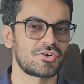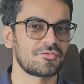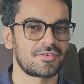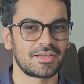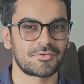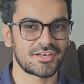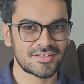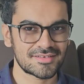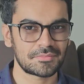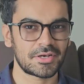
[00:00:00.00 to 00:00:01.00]
lot of
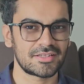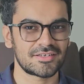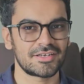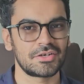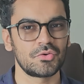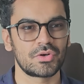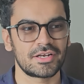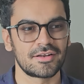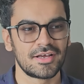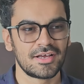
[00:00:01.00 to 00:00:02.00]
libraries in Python and you
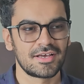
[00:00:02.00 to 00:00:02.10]
can